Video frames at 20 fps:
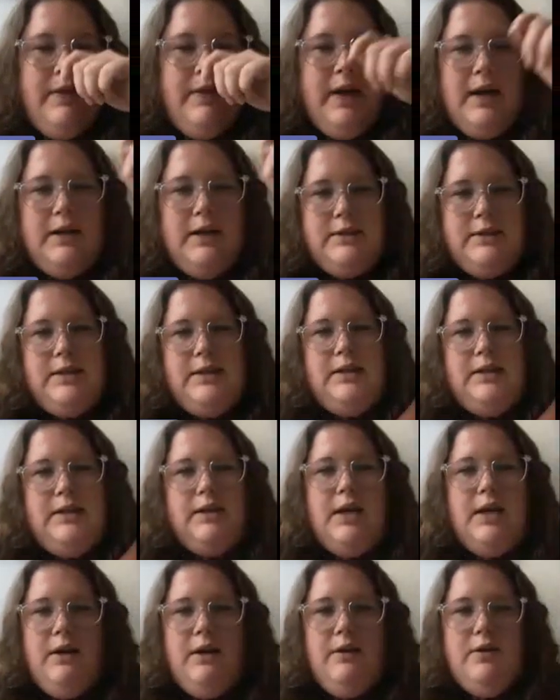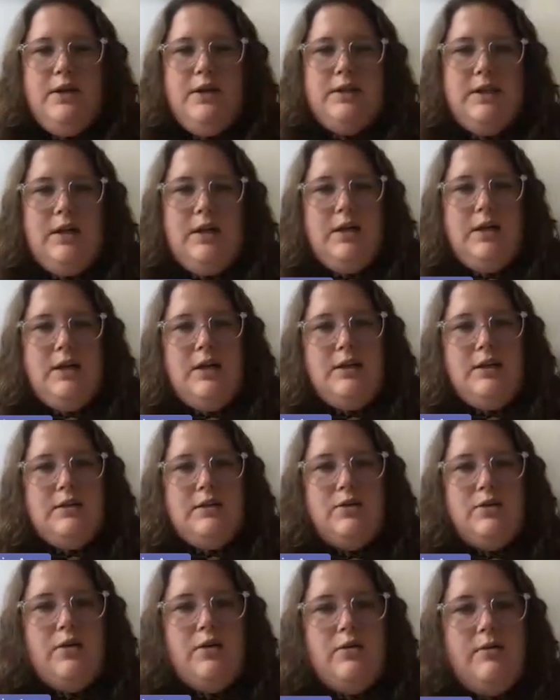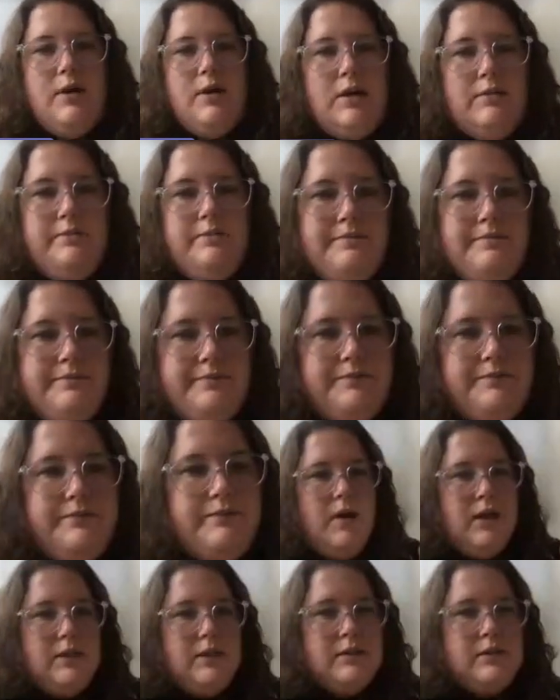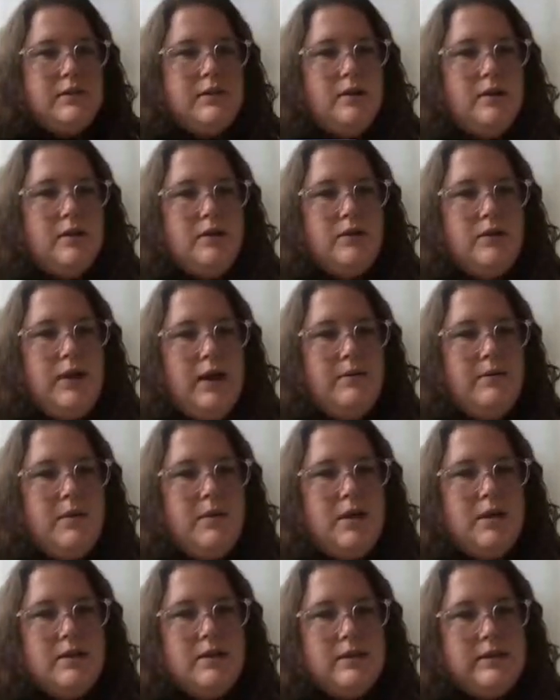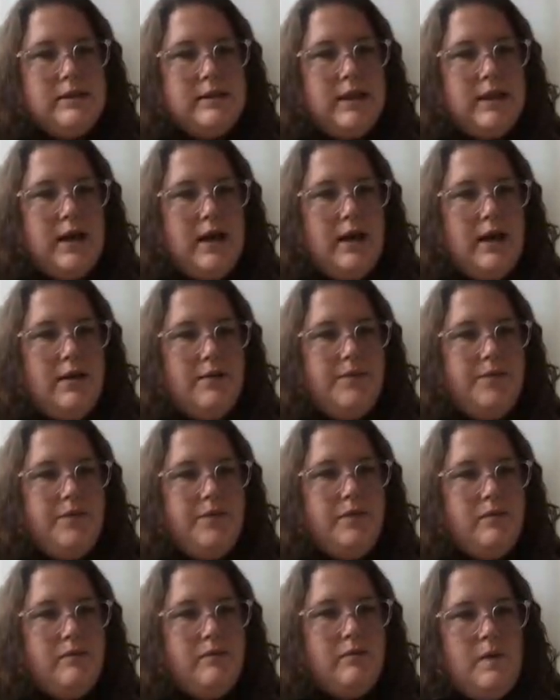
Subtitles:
and that data carries on as you go on. And so that means that